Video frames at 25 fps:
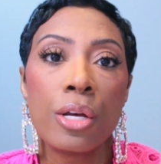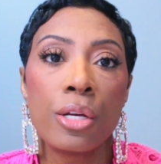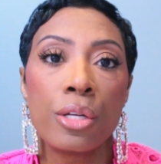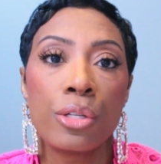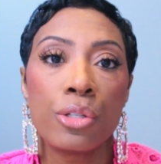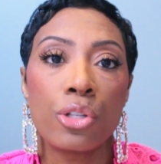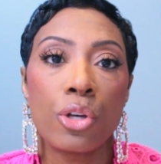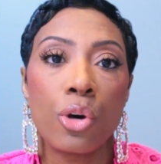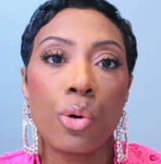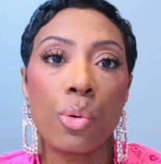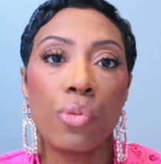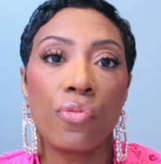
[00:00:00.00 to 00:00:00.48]

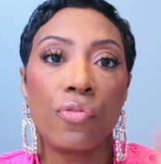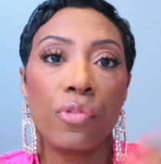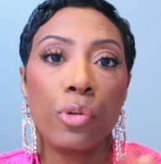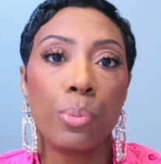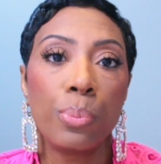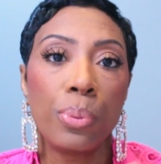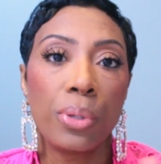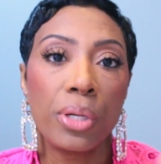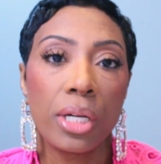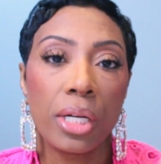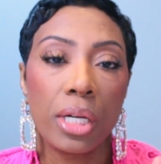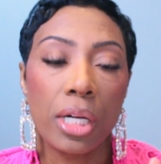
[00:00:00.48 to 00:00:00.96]
So if you
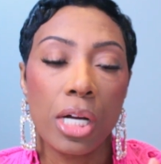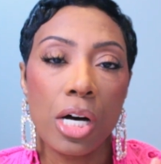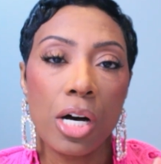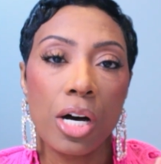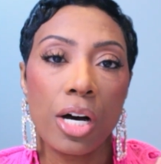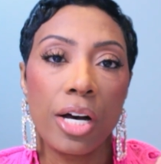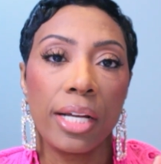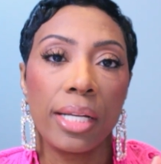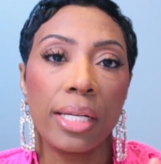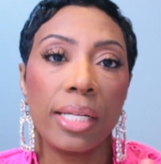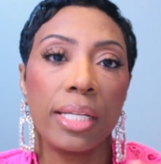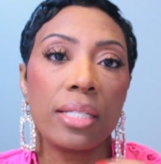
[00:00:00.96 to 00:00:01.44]
put it
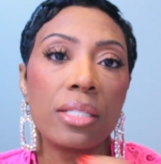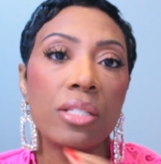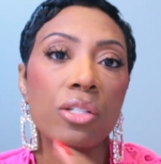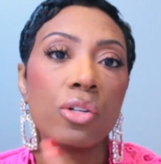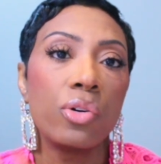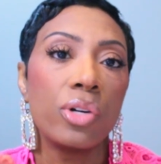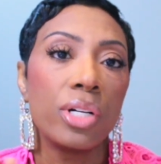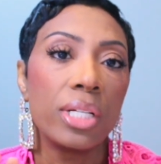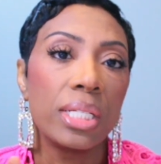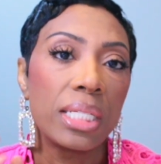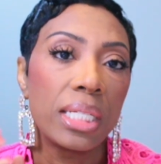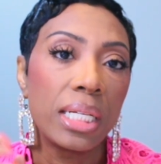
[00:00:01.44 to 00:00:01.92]
on, it's
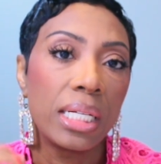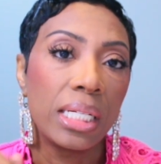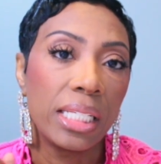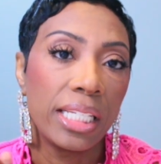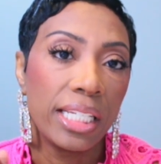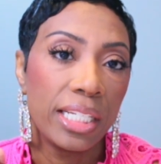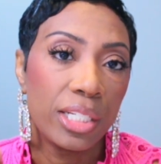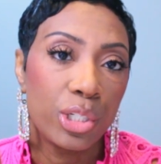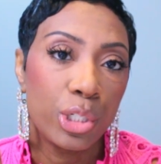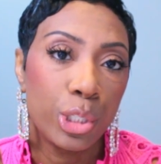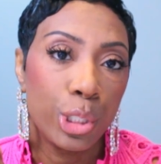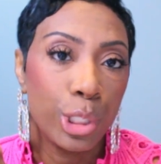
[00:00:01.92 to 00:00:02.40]
going to
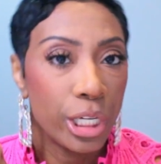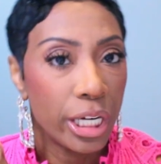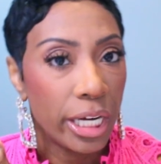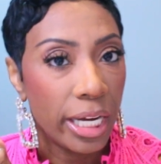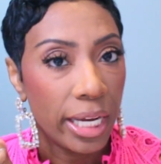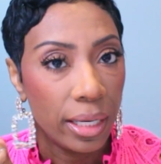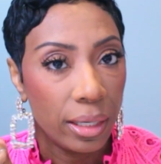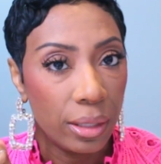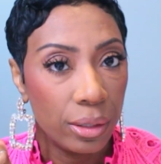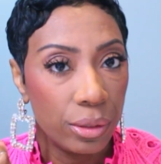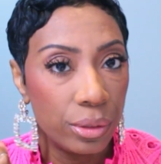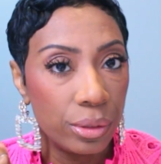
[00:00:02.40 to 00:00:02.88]
cling to your
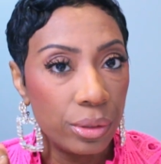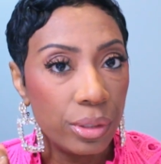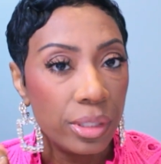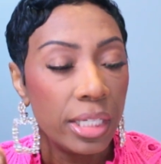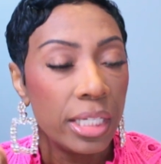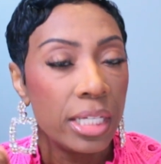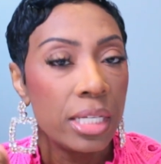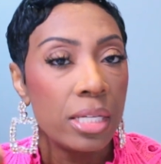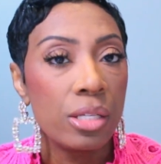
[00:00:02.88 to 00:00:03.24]
ankle.